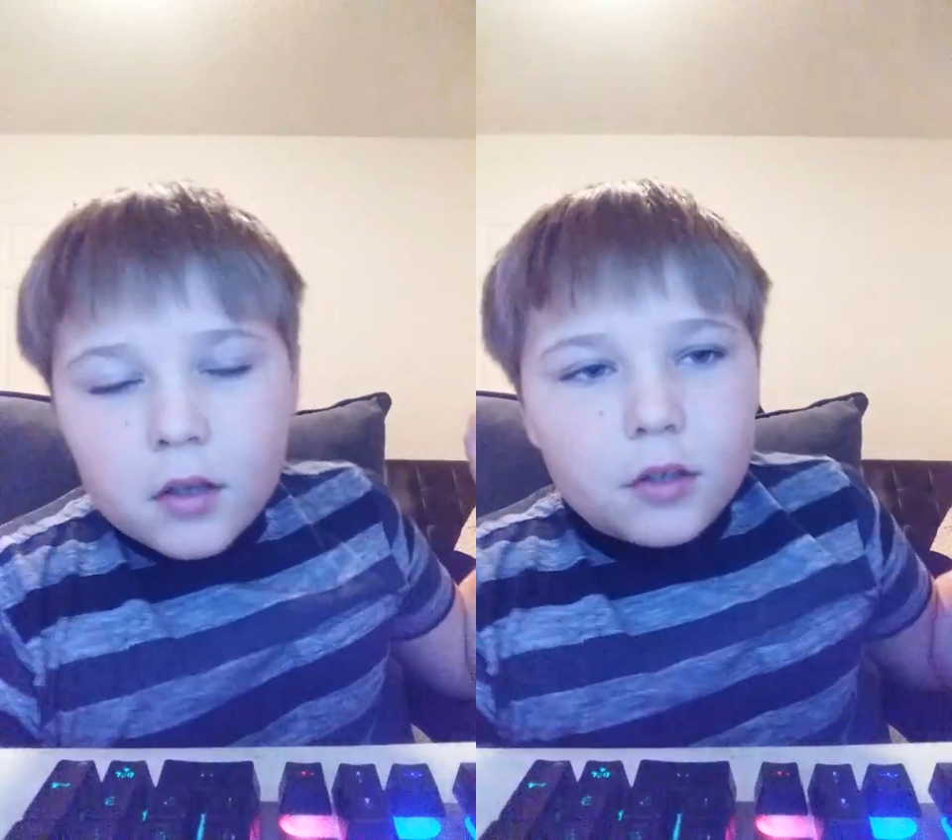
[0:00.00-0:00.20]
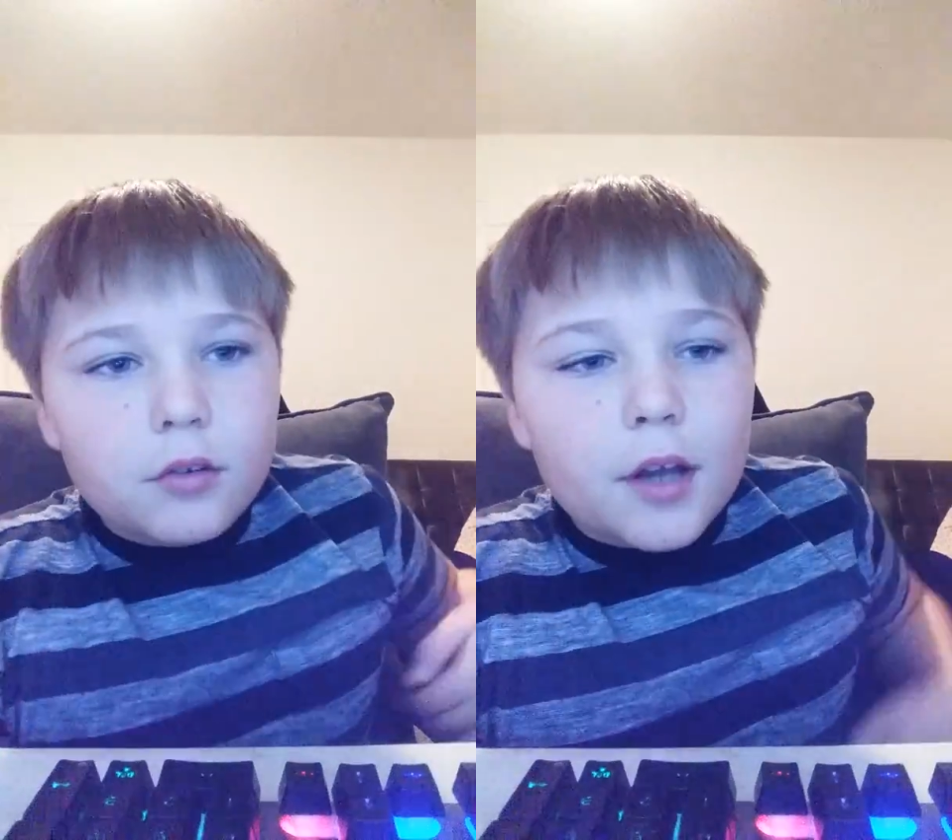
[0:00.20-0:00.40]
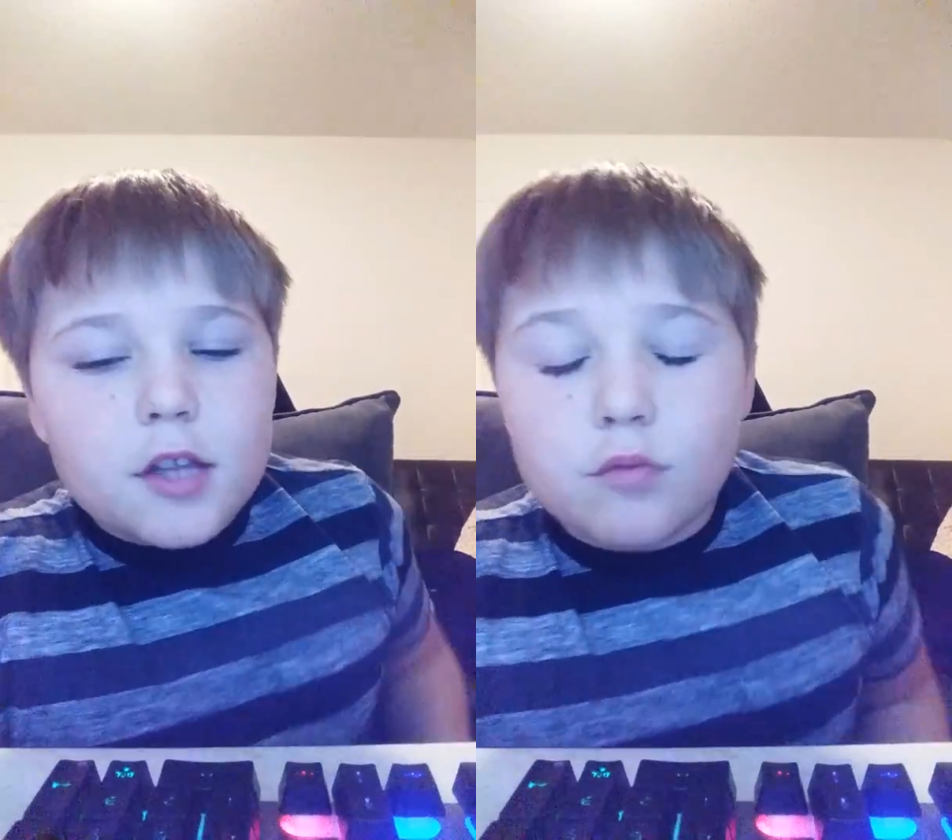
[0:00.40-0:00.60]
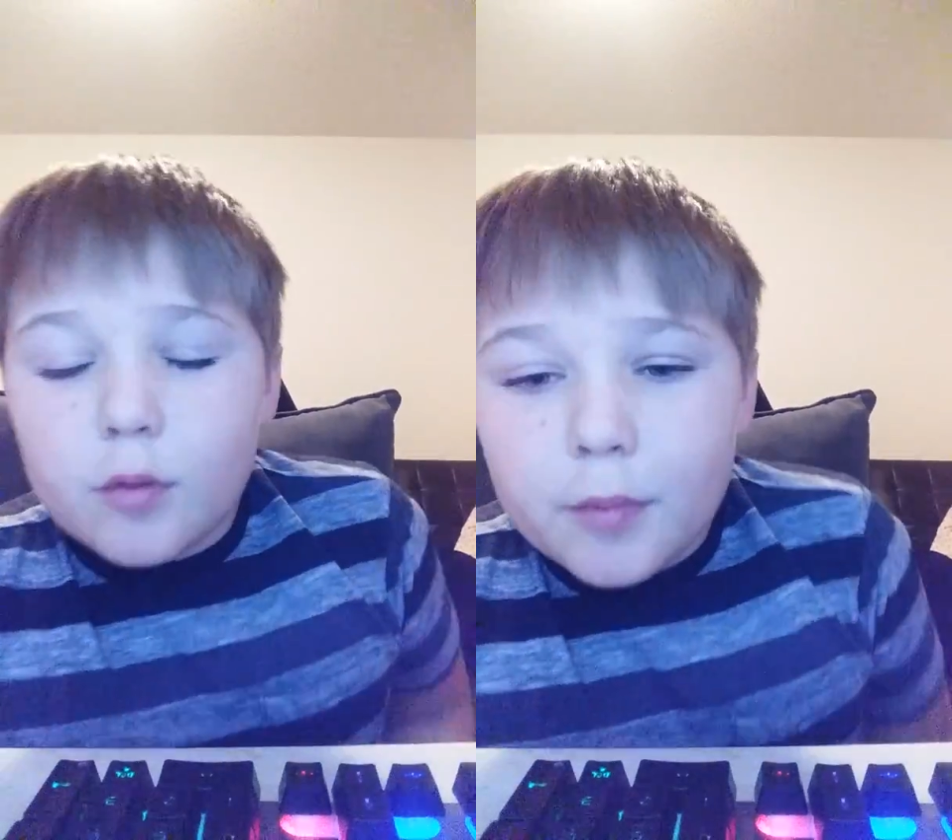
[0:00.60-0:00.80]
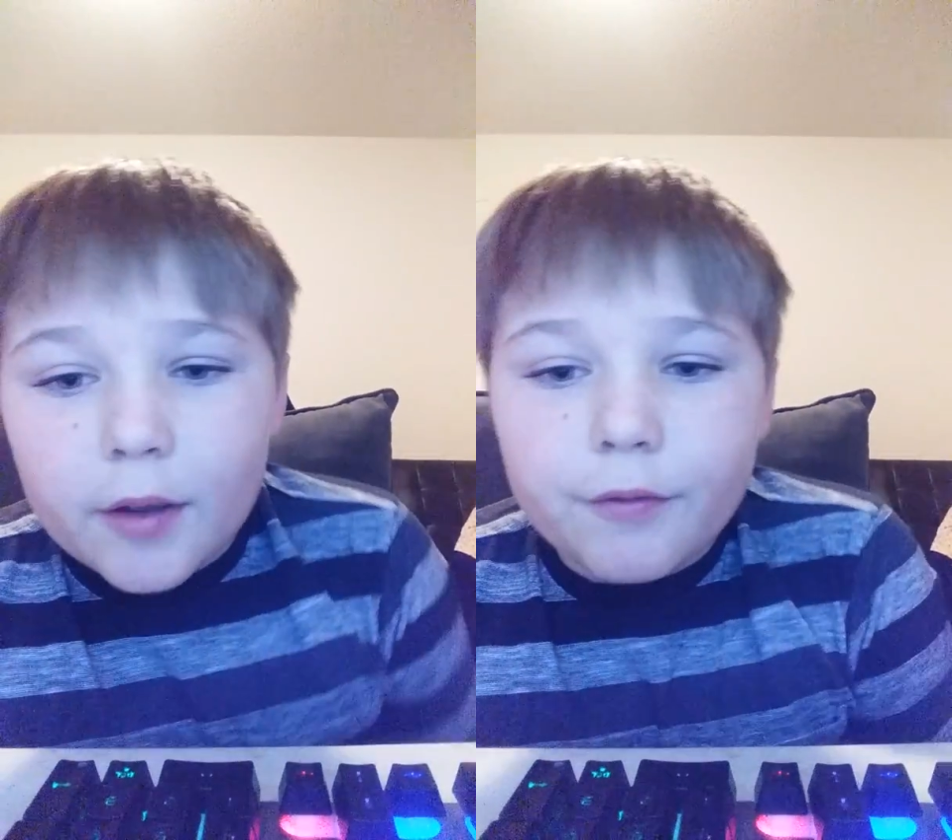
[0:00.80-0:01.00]
You guys
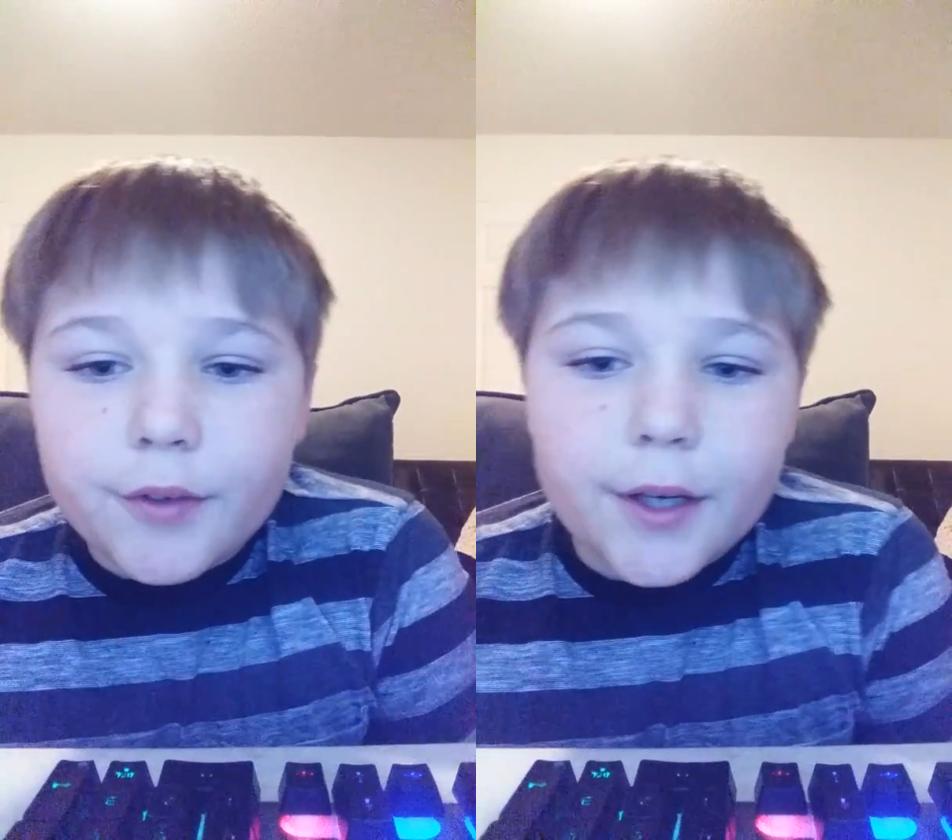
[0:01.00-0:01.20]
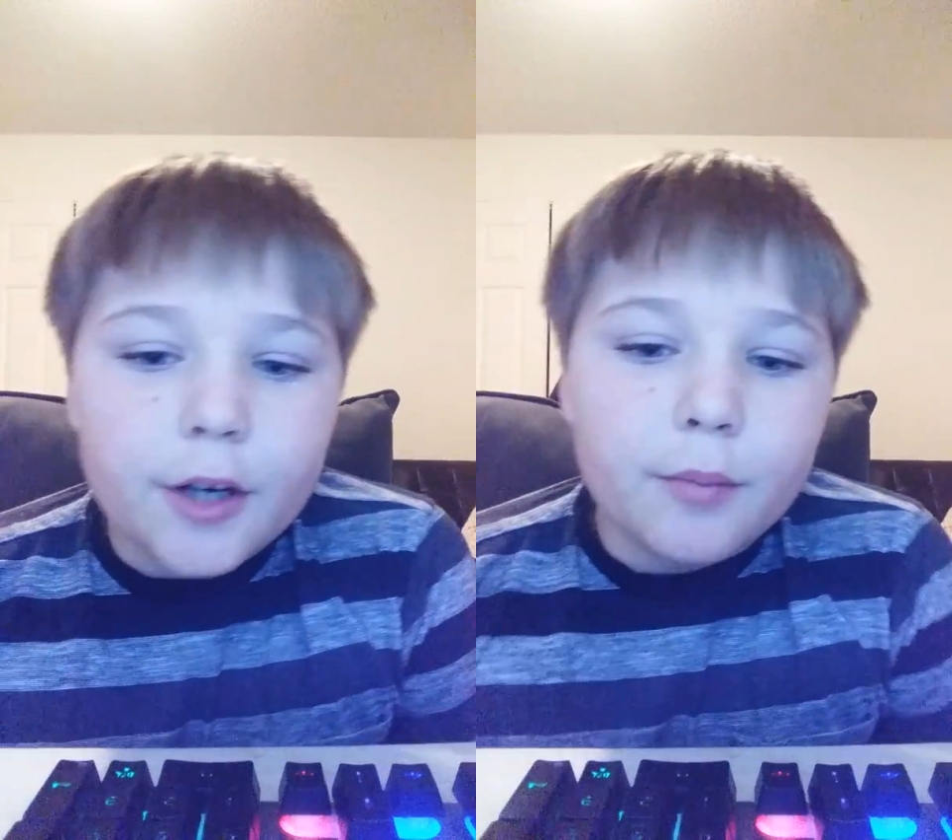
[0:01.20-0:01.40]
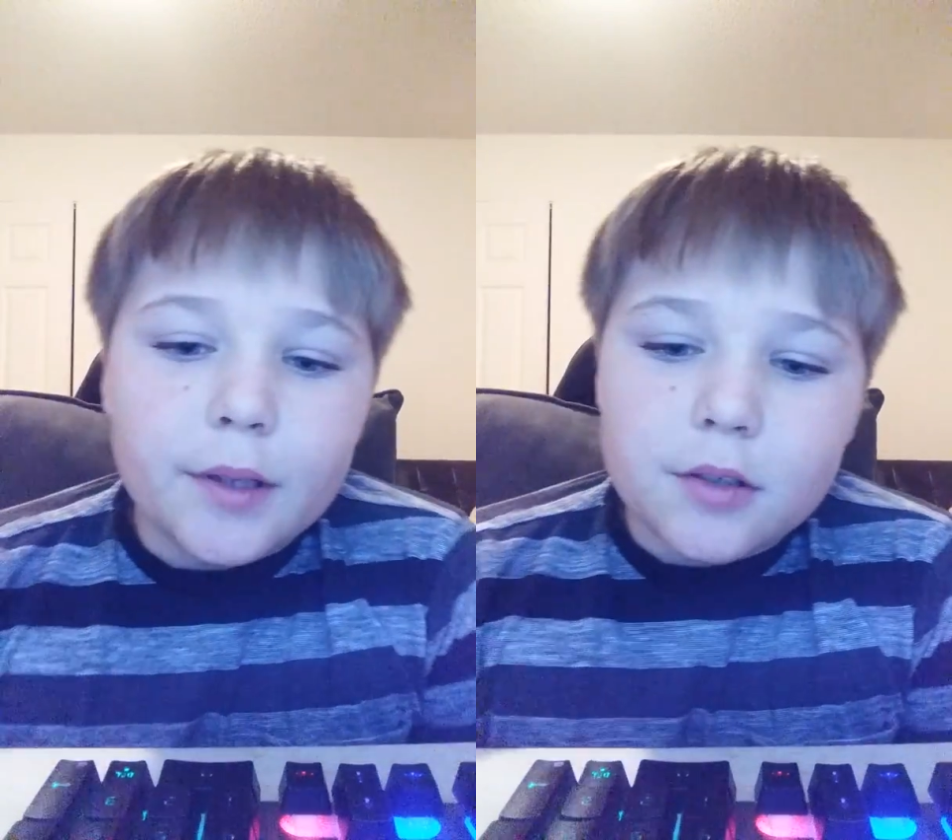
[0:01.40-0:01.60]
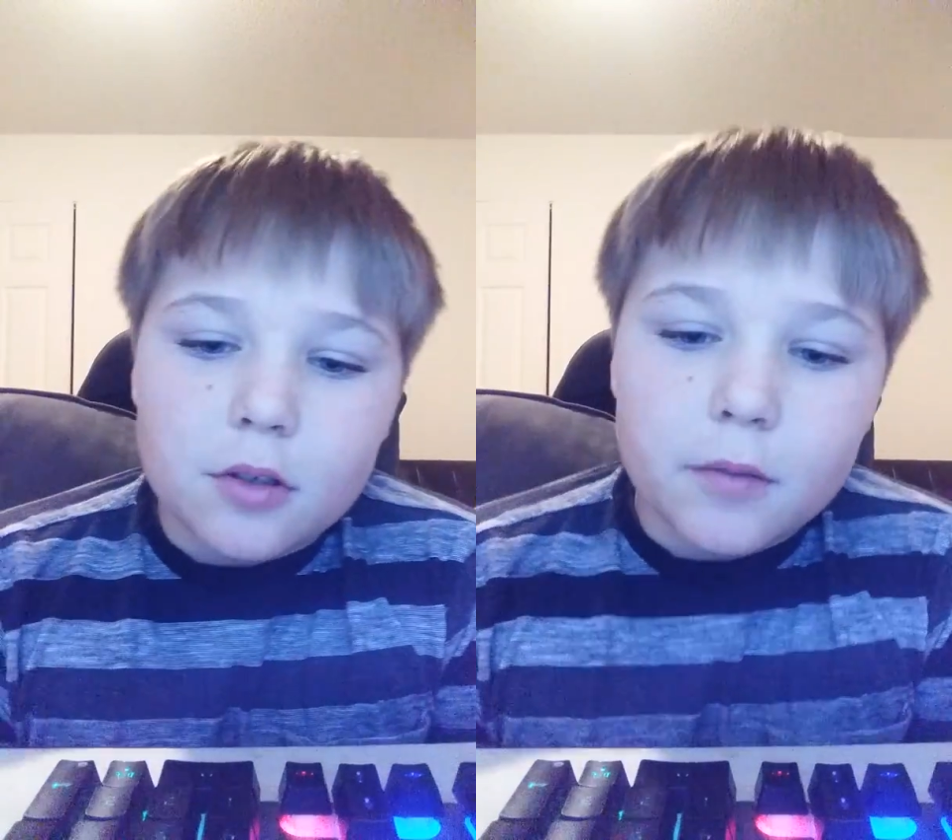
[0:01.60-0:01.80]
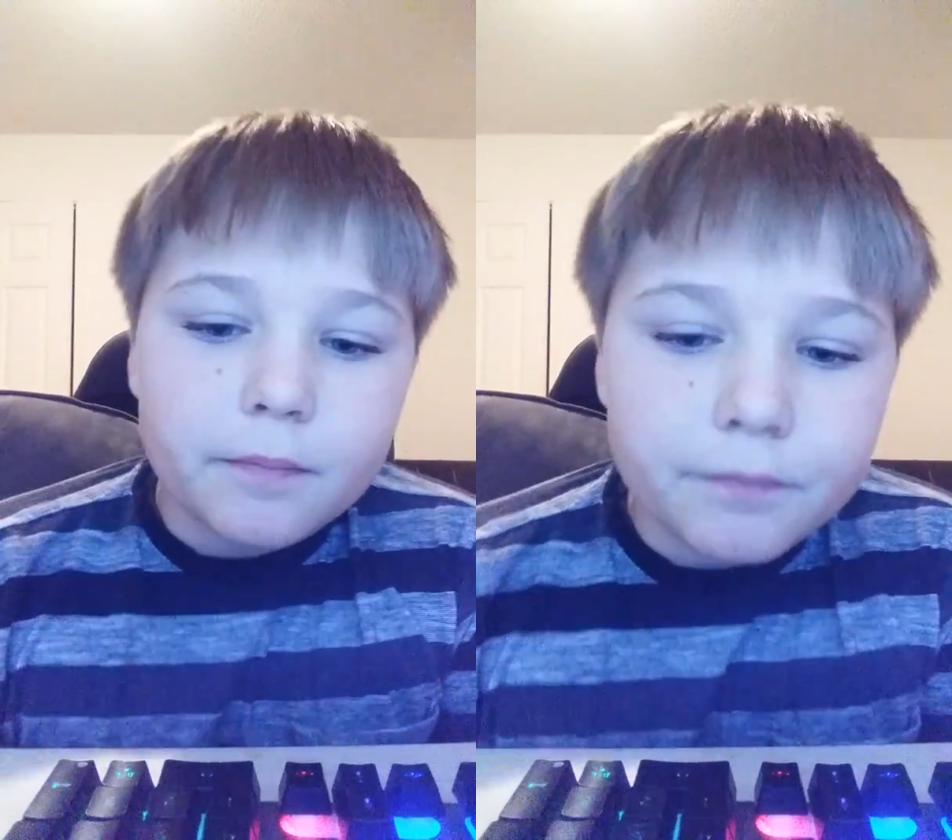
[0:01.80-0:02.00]
won't be able to hear me, so.